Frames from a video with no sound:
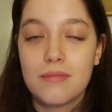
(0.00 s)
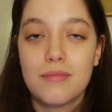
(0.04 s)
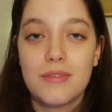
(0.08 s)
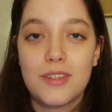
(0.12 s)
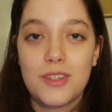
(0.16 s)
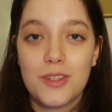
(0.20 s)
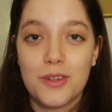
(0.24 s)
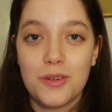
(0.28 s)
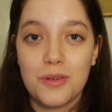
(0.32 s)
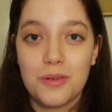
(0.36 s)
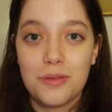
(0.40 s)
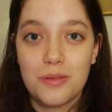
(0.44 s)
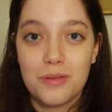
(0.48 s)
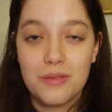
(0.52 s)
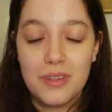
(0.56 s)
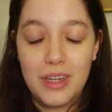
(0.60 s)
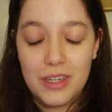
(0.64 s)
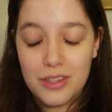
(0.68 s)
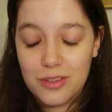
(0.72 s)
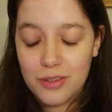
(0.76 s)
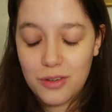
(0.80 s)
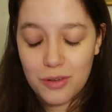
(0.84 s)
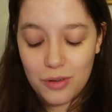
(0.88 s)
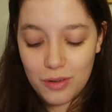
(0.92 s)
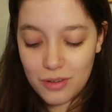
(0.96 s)
So
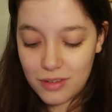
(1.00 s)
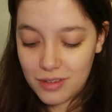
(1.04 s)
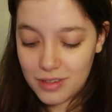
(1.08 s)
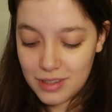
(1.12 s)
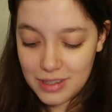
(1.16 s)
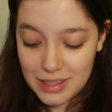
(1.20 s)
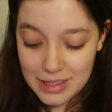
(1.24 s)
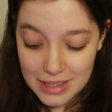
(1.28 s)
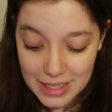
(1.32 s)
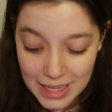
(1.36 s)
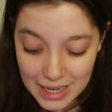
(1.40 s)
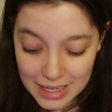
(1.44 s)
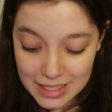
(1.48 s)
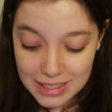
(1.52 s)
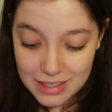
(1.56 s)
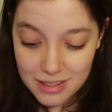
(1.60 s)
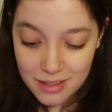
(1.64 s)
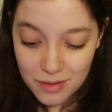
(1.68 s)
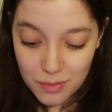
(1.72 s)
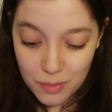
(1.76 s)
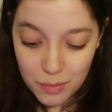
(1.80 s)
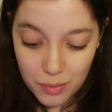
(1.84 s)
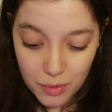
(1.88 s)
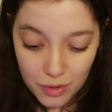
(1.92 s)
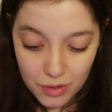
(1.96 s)
that's all.
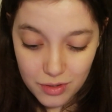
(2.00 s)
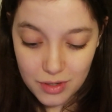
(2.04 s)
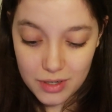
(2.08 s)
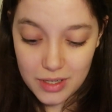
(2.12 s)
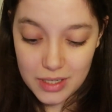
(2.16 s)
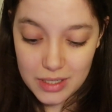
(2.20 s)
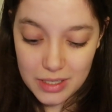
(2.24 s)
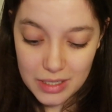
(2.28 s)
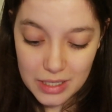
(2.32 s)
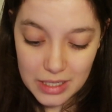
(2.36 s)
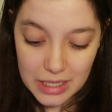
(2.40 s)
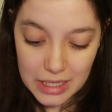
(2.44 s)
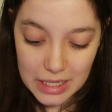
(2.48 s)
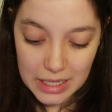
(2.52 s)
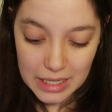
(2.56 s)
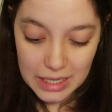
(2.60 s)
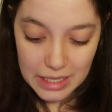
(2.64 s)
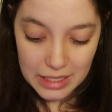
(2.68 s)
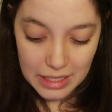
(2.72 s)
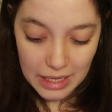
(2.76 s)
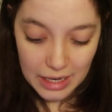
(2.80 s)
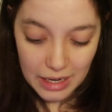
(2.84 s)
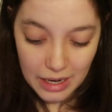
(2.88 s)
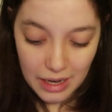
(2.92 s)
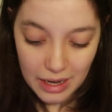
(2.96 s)
Next book
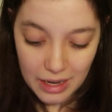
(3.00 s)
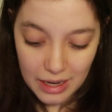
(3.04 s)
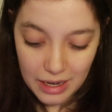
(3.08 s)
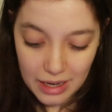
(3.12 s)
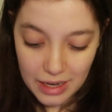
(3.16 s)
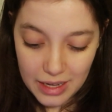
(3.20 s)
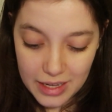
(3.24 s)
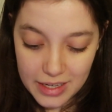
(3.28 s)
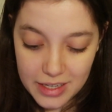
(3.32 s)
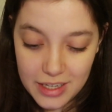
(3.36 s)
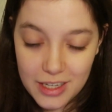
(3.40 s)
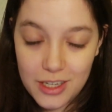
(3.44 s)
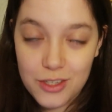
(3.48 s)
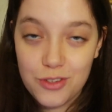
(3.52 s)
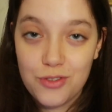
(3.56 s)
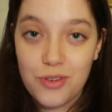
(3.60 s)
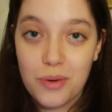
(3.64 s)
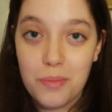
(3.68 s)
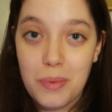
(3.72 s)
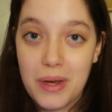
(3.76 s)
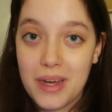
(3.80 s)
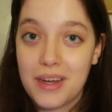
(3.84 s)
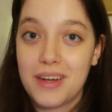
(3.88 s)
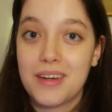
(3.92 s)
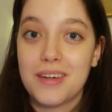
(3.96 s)
that I like is
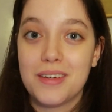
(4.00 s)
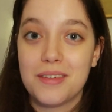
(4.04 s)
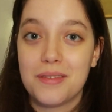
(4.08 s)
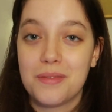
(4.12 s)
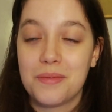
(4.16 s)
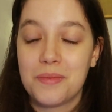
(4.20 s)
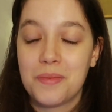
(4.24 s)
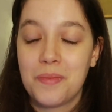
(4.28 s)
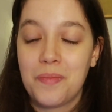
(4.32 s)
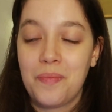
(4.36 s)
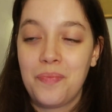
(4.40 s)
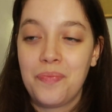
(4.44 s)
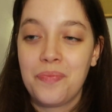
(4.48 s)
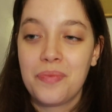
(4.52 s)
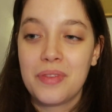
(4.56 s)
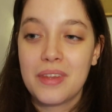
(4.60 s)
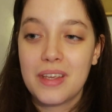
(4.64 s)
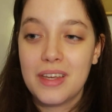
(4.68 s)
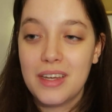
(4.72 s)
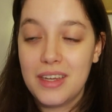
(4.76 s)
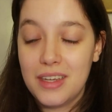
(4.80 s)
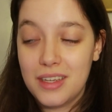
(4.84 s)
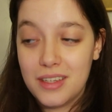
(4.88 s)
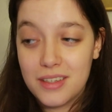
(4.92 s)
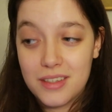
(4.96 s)
Rebecca.
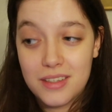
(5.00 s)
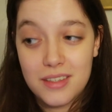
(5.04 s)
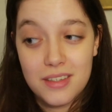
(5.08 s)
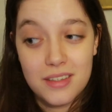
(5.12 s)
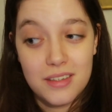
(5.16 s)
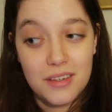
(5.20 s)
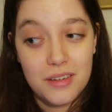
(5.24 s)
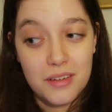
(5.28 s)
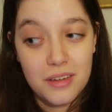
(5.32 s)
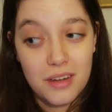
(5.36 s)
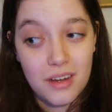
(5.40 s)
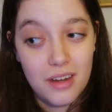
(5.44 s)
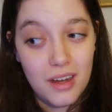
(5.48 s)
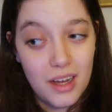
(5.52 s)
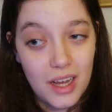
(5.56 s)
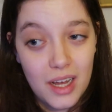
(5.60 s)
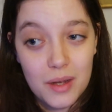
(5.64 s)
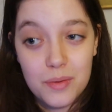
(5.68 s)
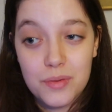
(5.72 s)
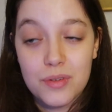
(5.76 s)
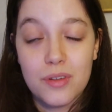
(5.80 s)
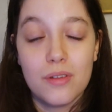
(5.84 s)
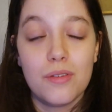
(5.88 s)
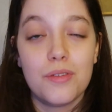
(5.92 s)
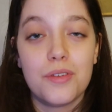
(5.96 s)

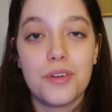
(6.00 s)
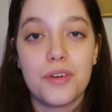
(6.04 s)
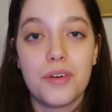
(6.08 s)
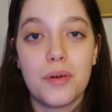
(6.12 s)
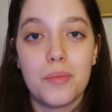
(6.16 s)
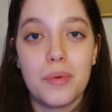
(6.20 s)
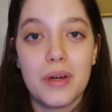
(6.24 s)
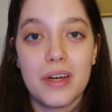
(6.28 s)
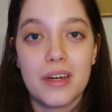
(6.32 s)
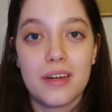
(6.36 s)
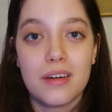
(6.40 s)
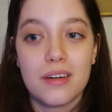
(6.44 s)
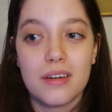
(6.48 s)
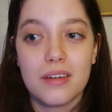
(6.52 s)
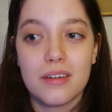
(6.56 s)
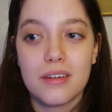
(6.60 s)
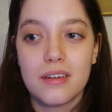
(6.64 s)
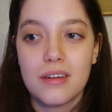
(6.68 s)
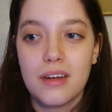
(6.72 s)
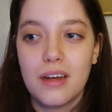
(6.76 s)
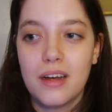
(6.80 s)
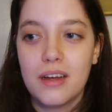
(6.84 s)
absolutely Rebecca.